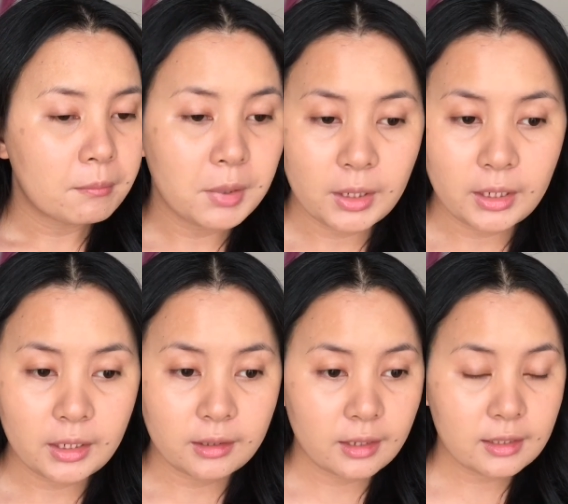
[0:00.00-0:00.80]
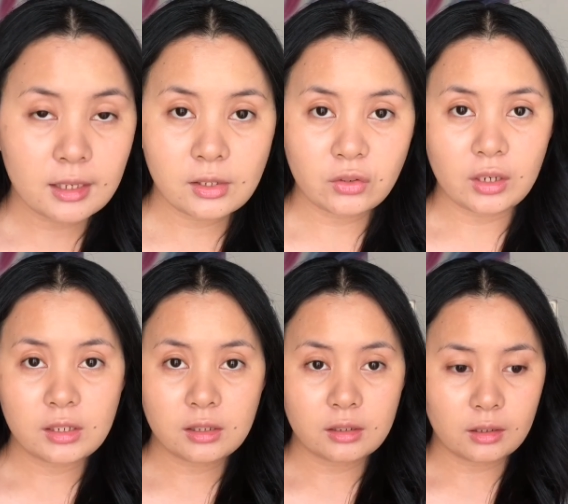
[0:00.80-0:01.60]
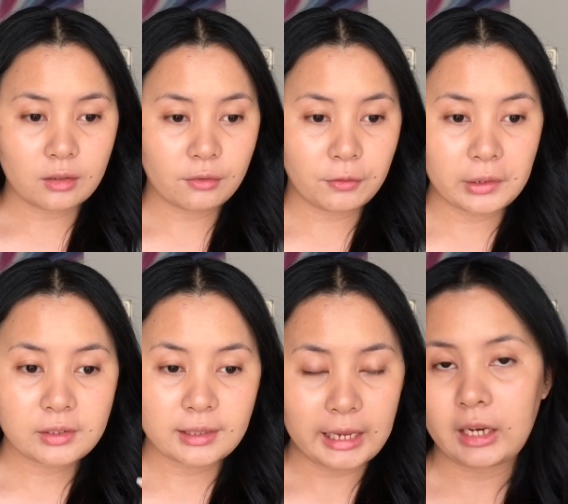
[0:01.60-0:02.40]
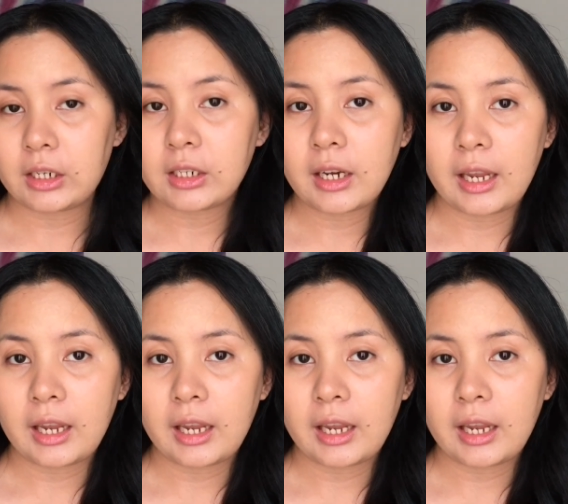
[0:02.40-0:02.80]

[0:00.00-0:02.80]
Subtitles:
But this is just the first layer,